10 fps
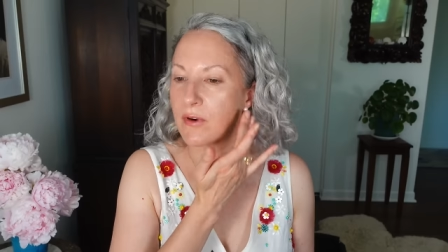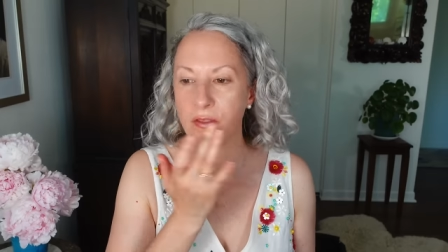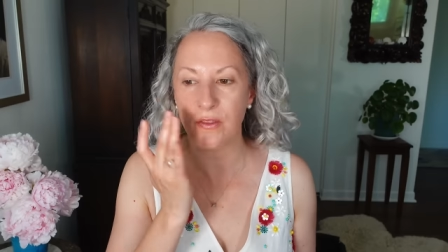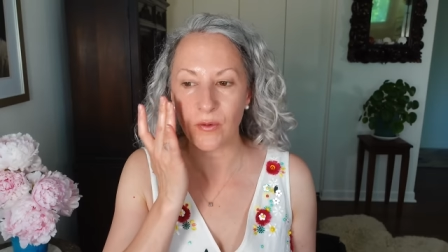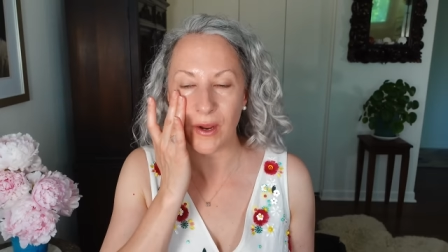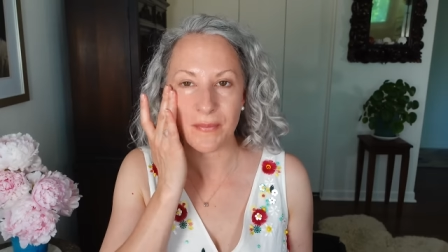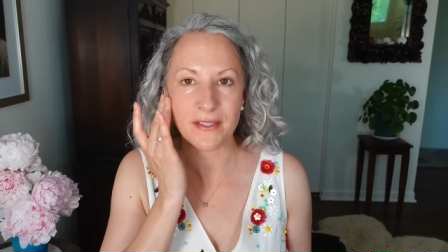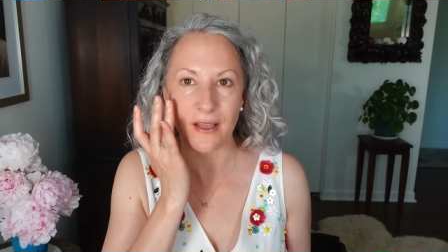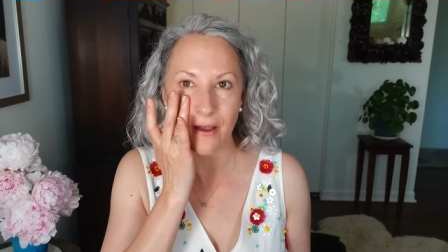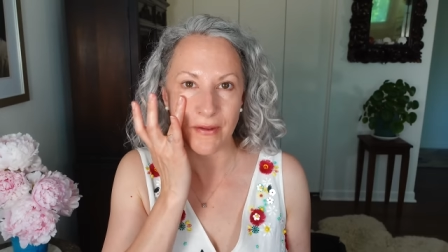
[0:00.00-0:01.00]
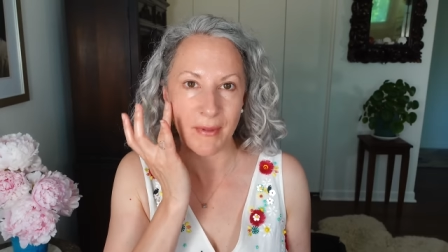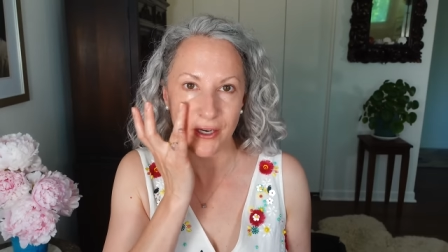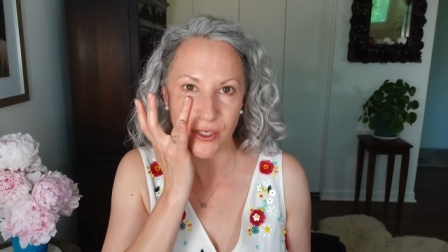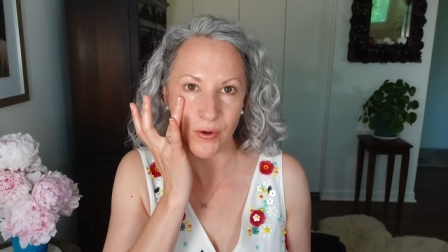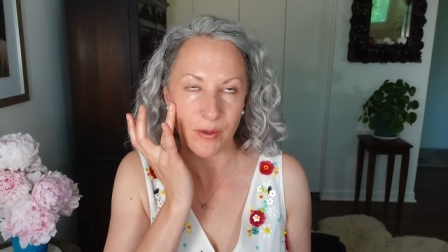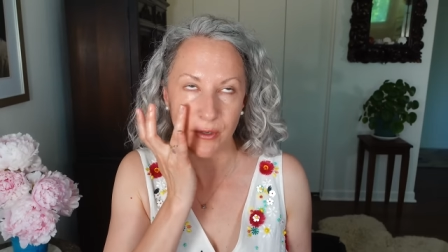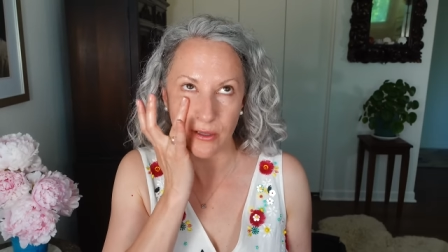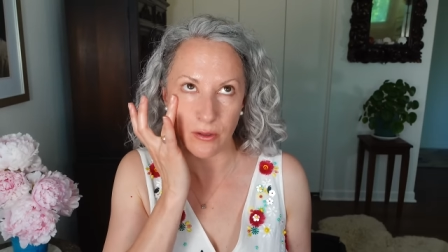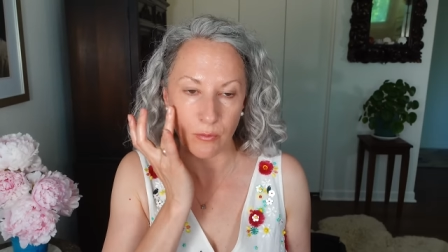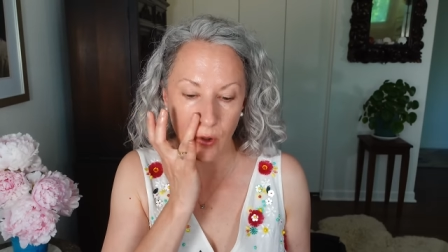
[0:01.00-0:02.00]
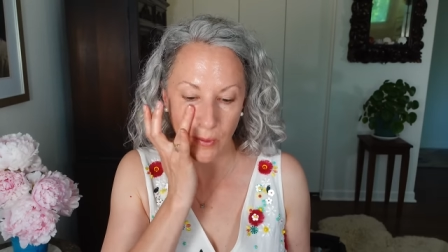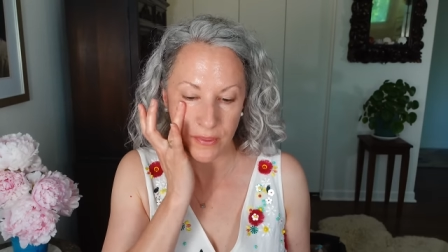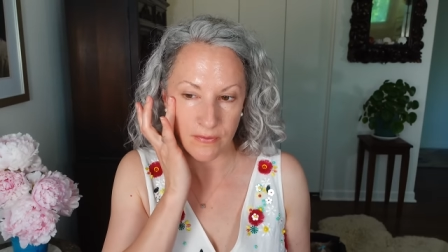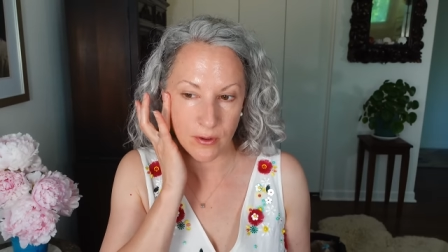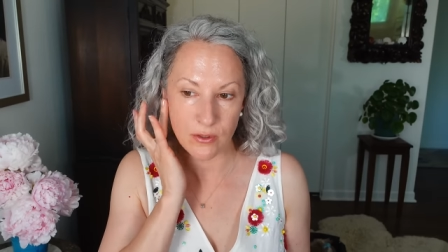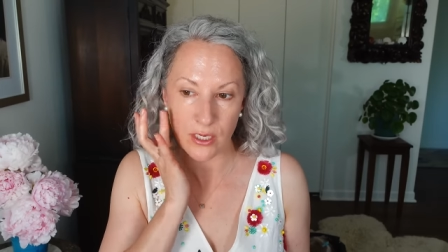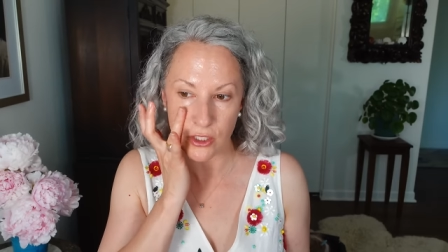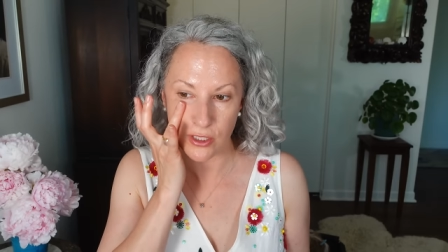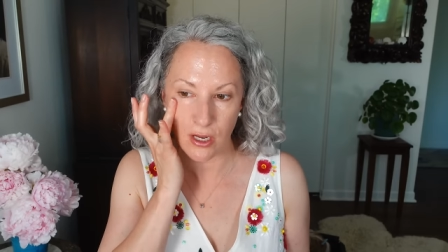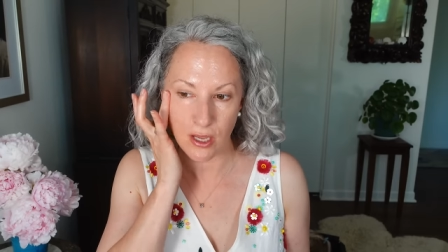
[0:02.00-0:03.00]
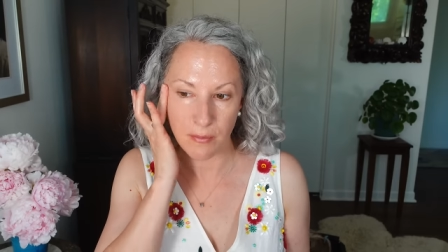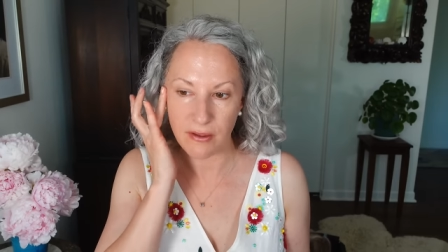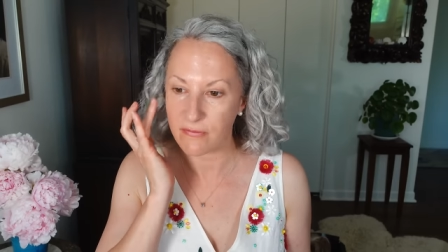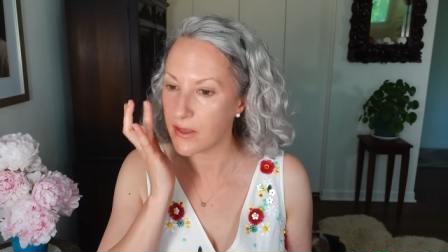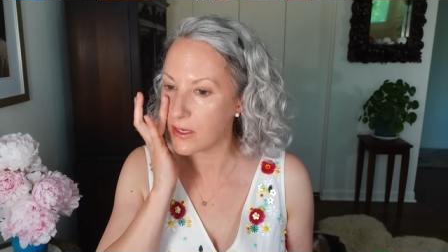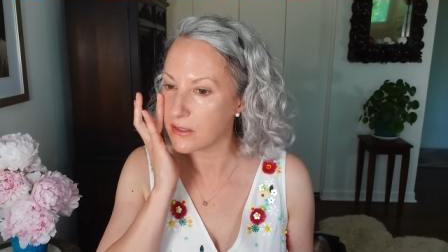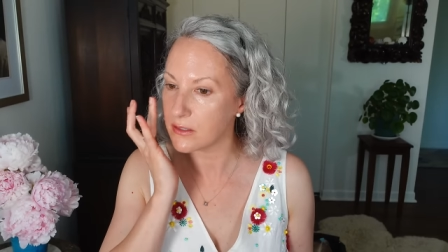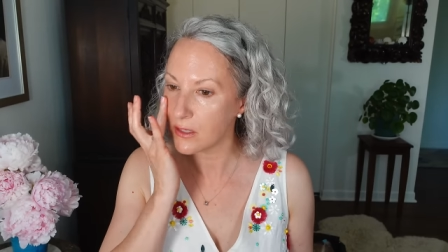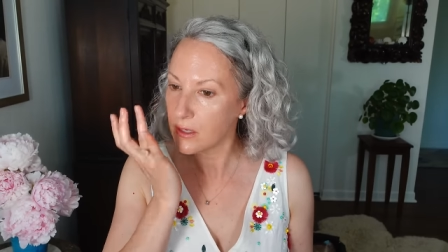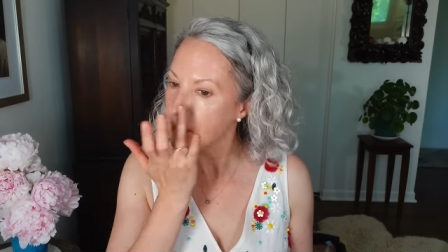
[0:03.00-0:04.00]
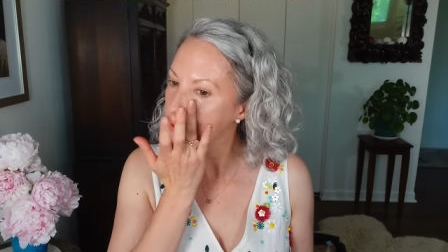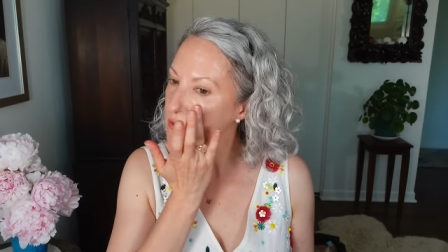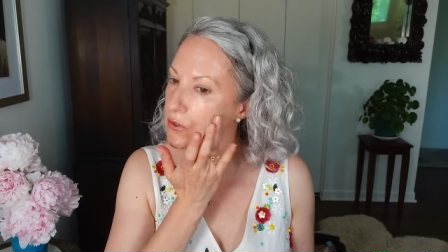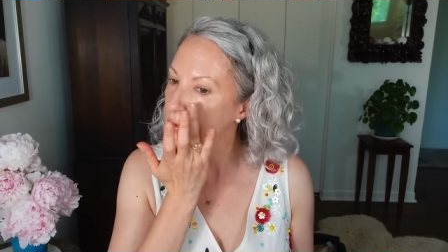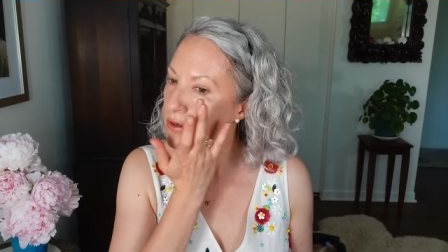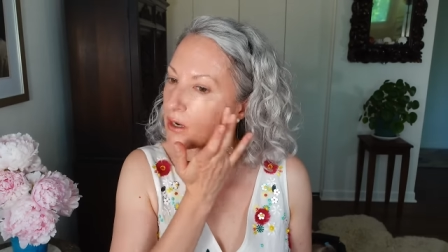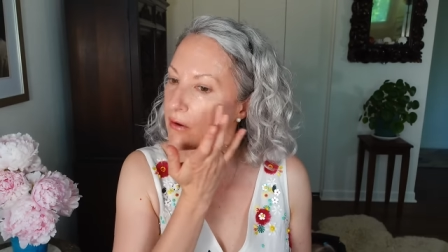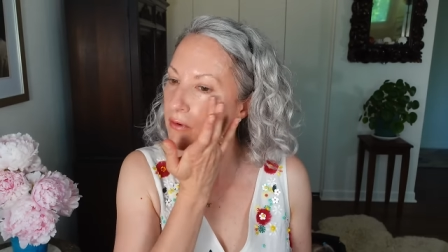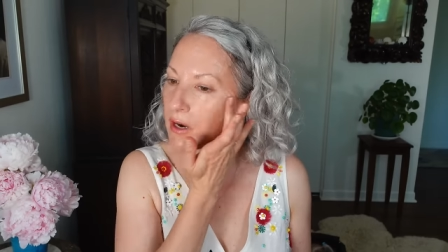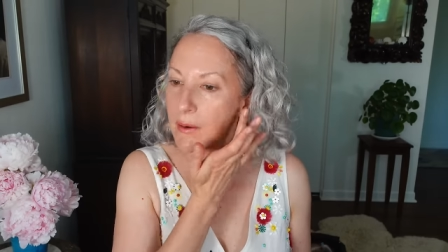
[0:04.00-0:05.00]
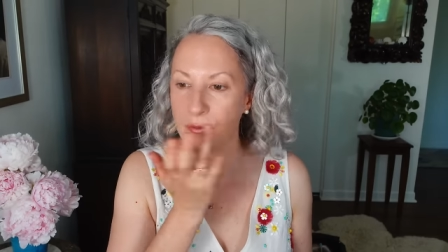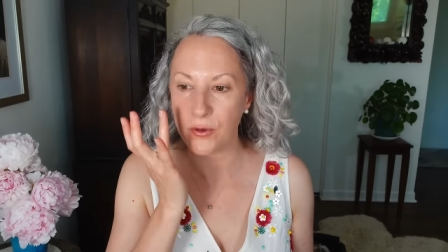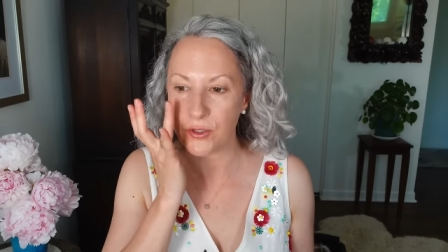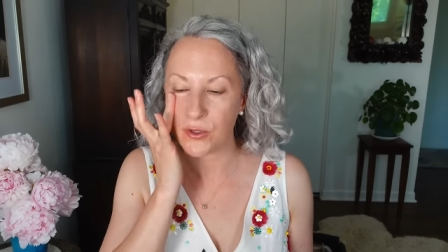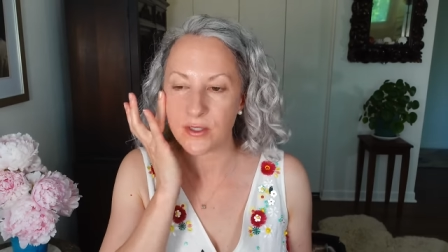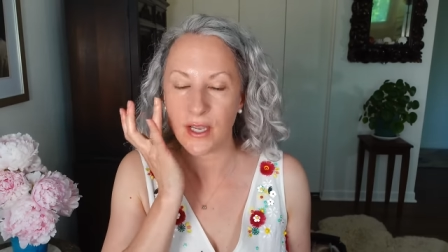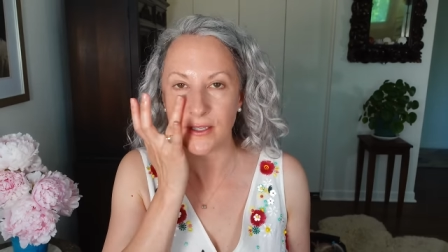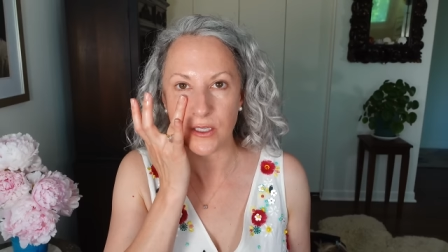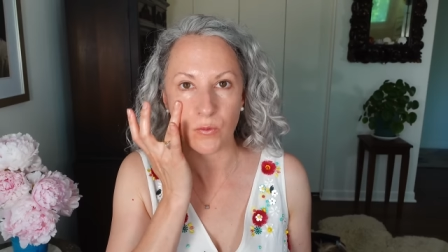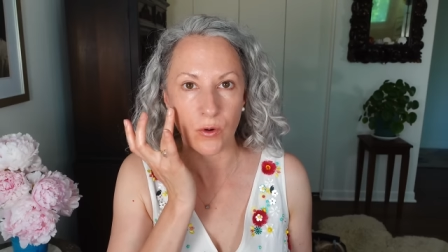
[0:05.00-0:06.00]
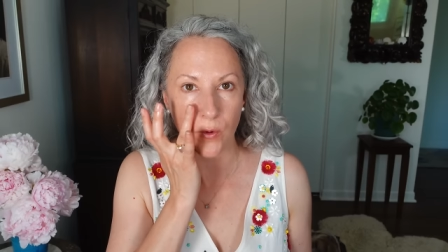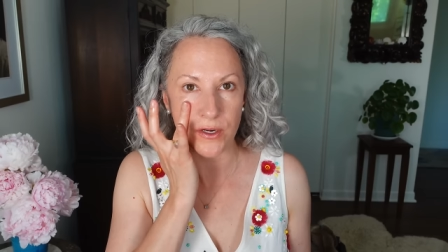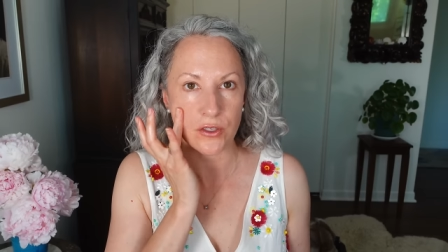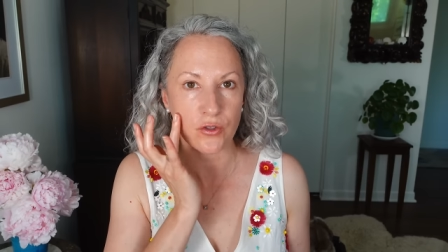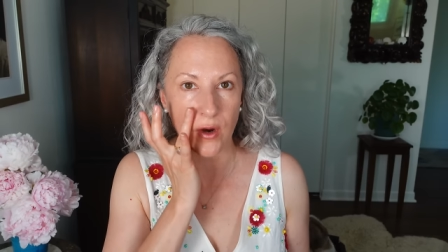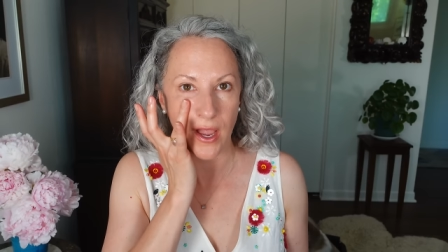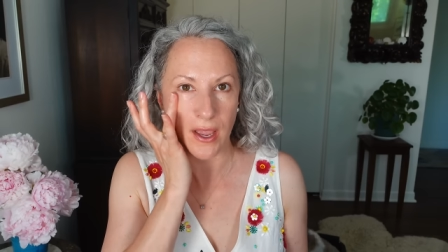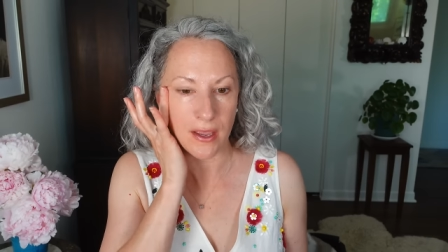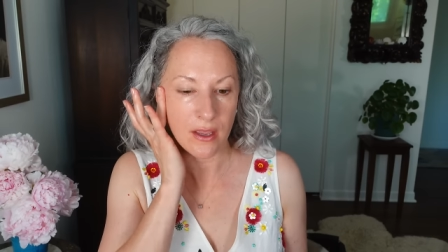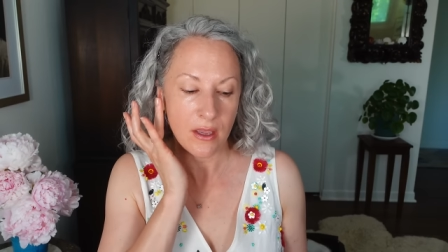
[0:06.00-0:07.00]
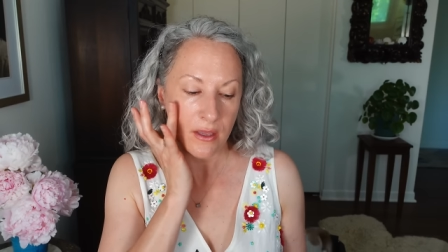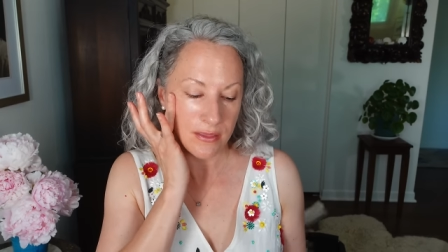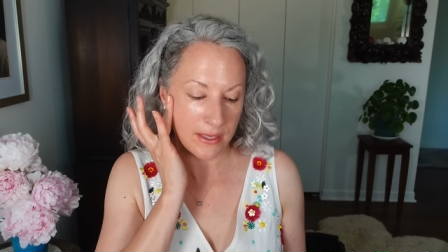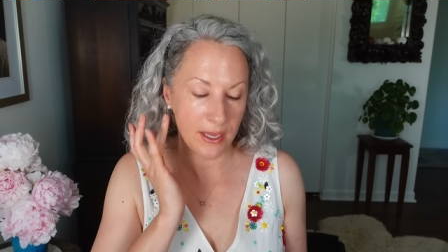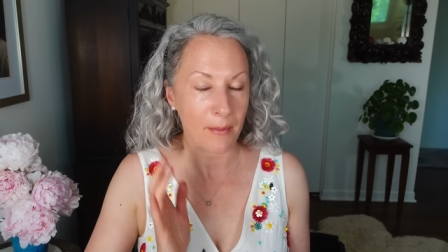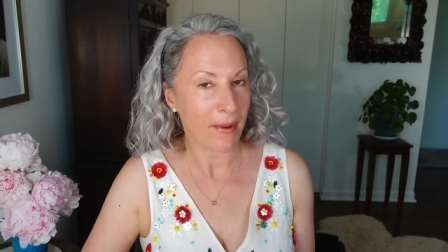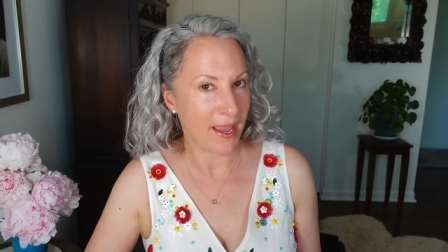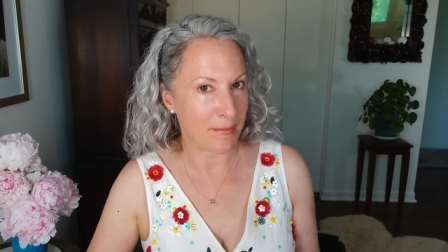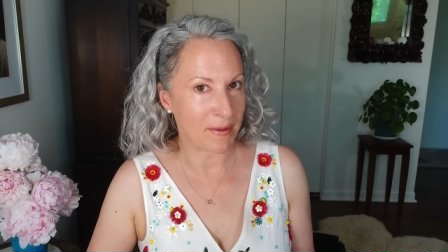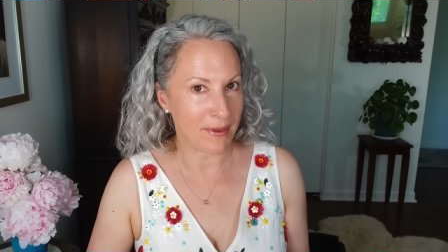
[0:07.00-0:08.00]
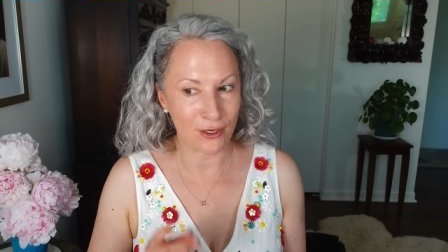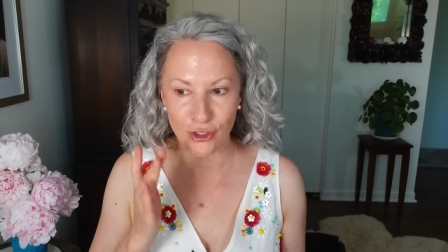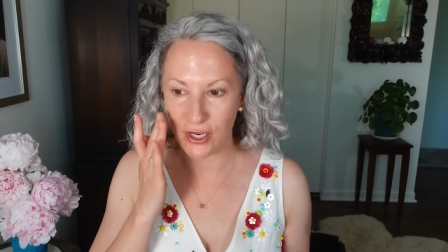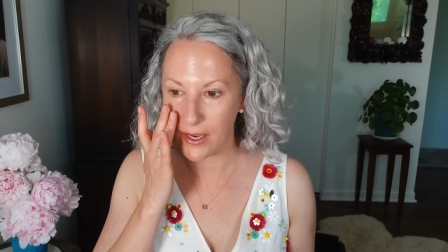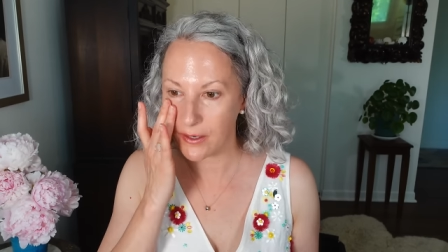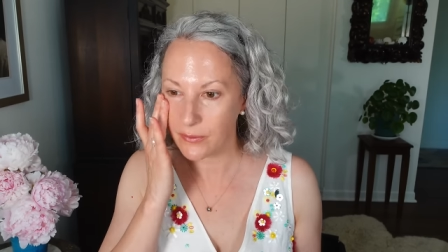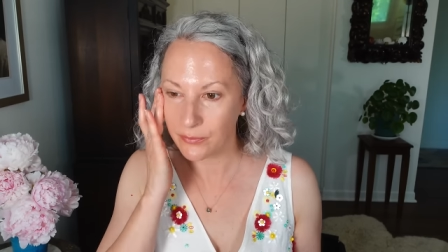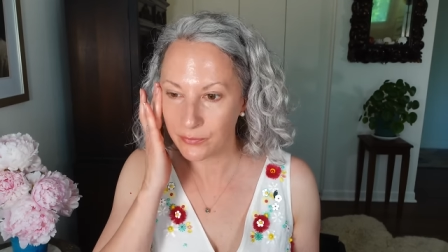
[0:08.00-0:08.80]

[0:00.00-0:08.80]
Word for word: Rather than wipe this off, I'm actually going to put a little more of the Foundation on my face to cover up those two sides and we're going to try the Miami Beach shade.